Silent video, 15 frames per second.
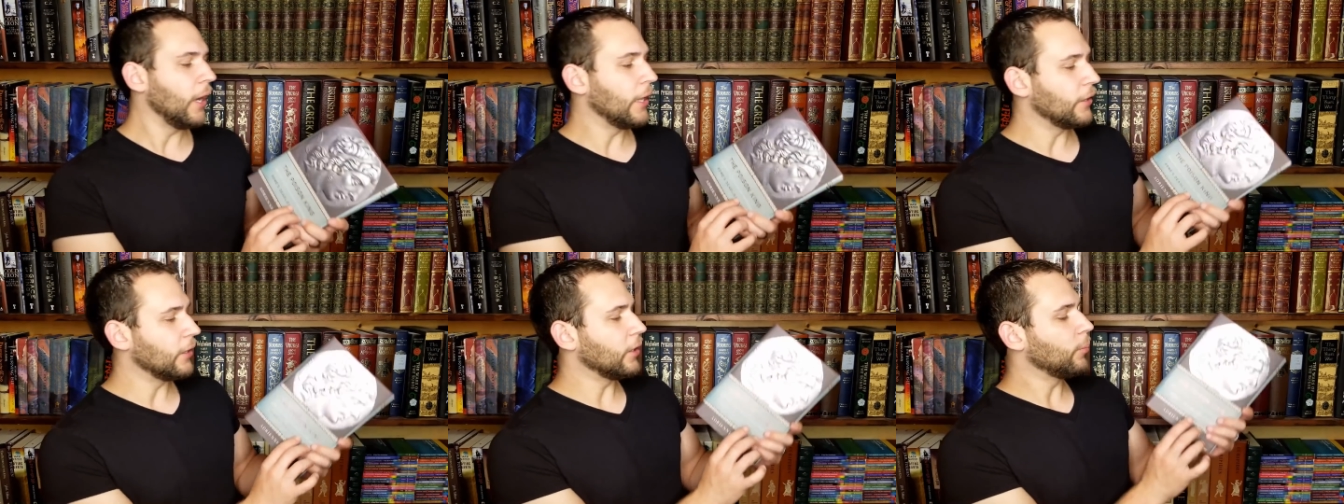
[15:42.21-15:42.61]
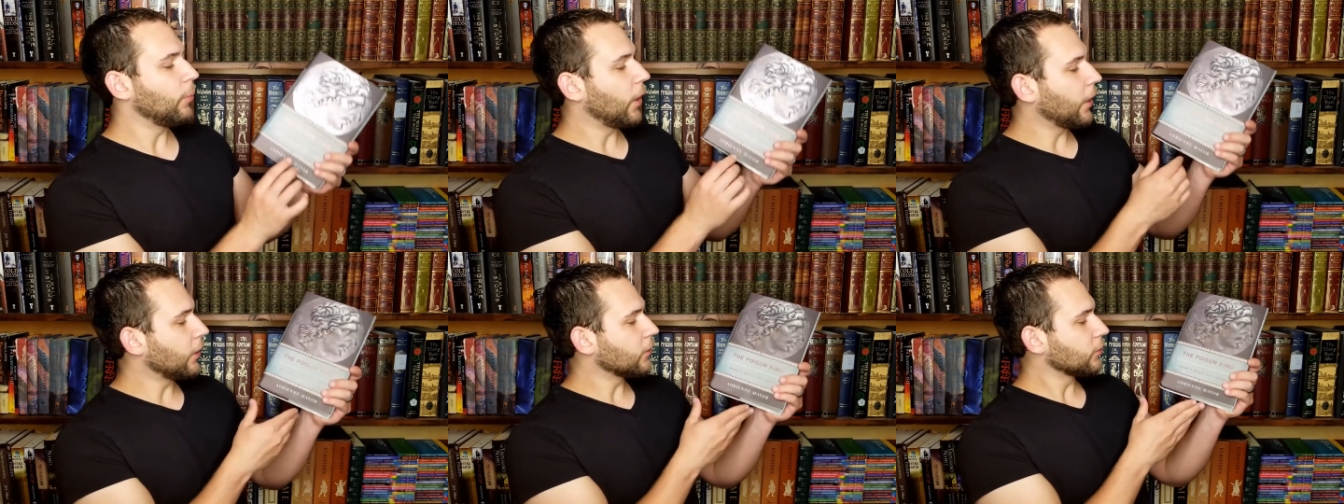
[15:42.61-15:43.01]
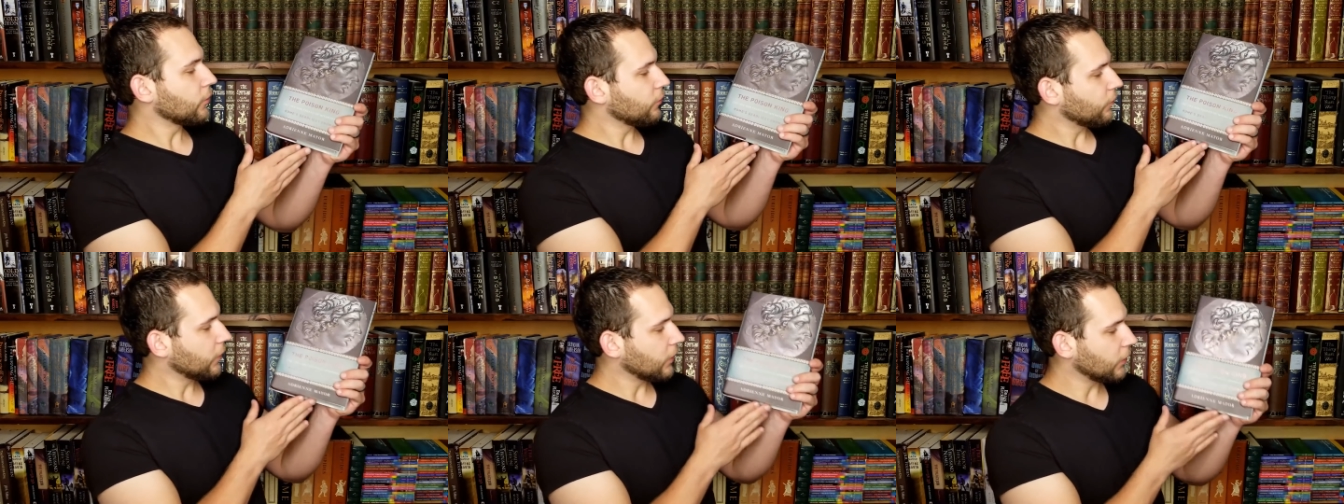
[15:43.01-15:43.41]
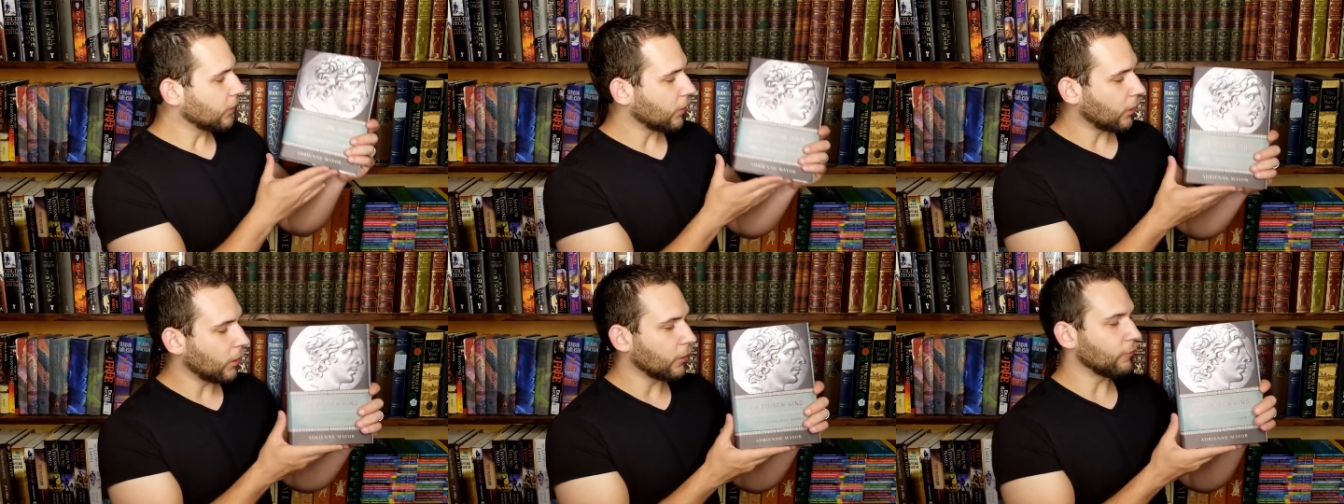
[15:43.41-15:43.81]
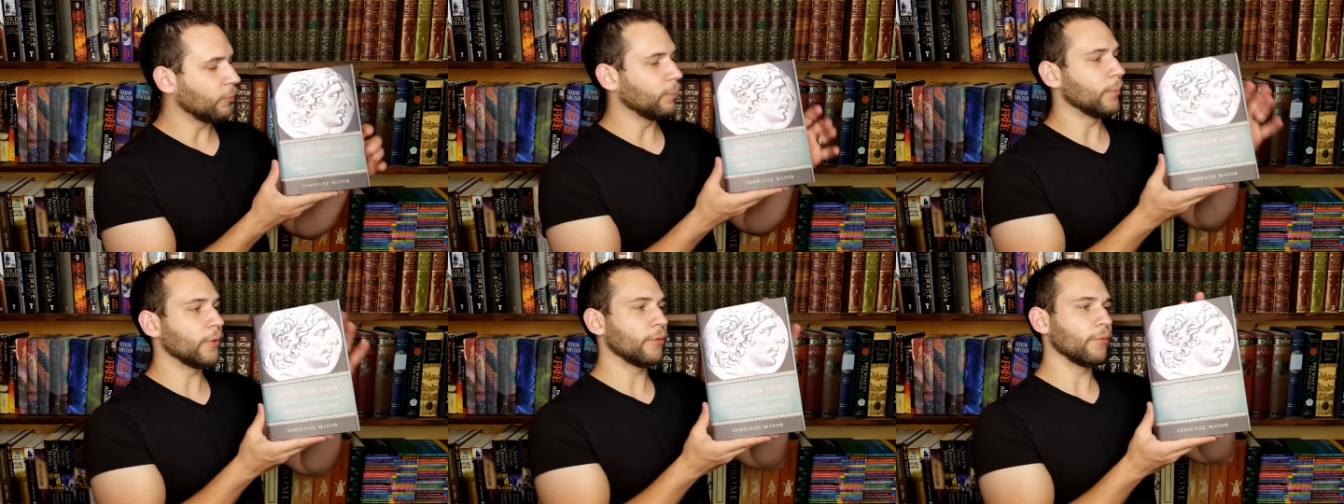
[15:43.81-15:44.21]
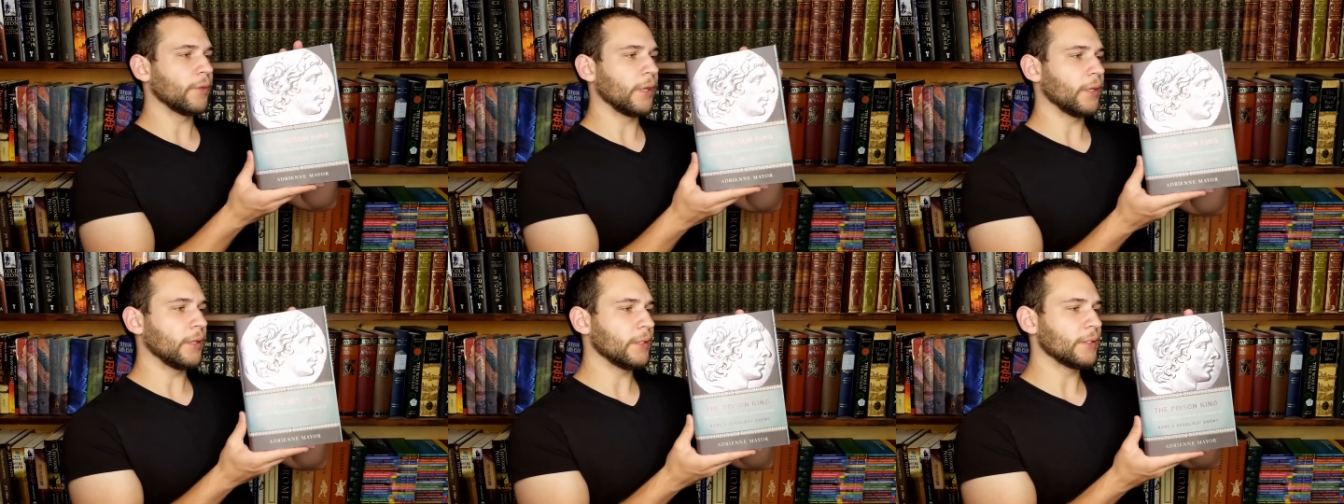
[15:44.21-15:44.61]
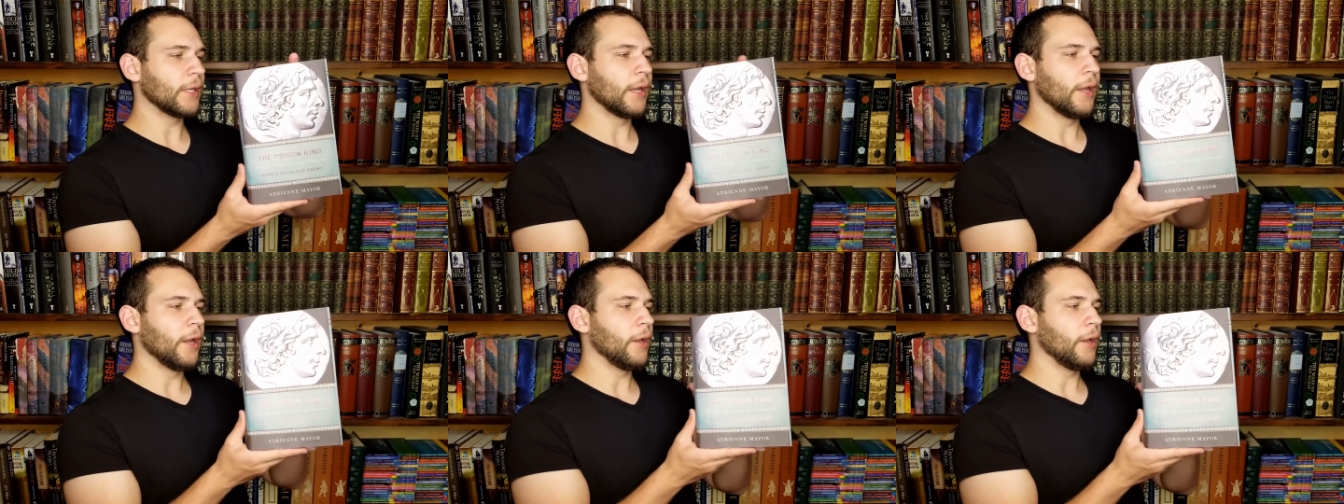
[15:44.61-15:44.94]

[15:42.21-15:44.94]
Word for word: and then a biography of Mithridates